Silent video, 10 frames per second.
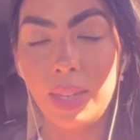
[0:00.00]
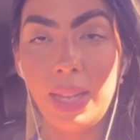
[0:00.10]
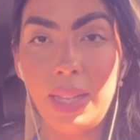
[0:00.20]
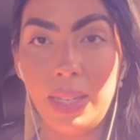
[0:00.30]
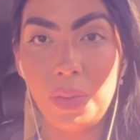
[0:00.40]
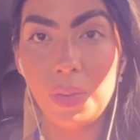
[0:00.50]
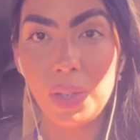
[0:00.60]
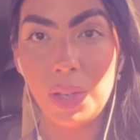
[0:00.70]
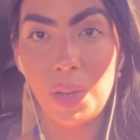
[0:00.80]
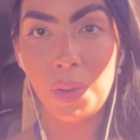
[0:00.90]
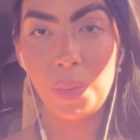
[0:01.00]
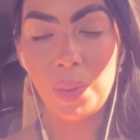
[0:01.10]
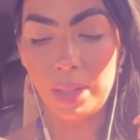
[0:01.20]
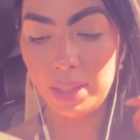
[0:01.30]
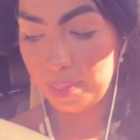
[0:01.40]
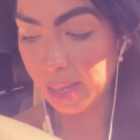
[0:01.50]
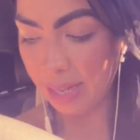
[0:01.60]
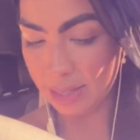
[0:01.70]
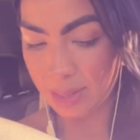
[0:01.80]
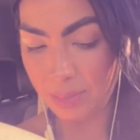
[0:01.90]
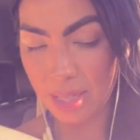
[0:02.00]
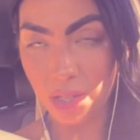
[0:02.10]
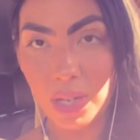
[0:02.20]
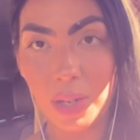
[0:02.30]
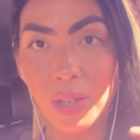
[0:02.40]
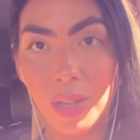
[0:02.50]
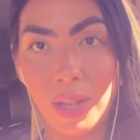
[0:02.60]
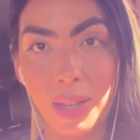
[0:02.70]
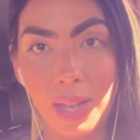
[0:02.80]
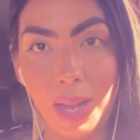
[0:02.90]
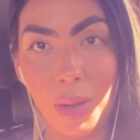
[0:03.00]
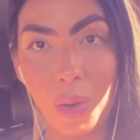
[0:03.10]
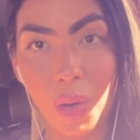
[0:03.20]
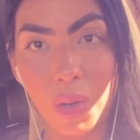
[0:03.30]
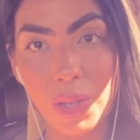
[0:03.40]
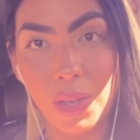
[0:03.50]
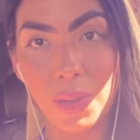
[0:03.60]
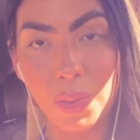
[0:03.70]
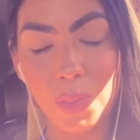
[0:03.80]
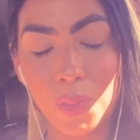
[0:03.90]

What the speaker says: Hello Virgo, welcome back to my channel, y'all. How are you?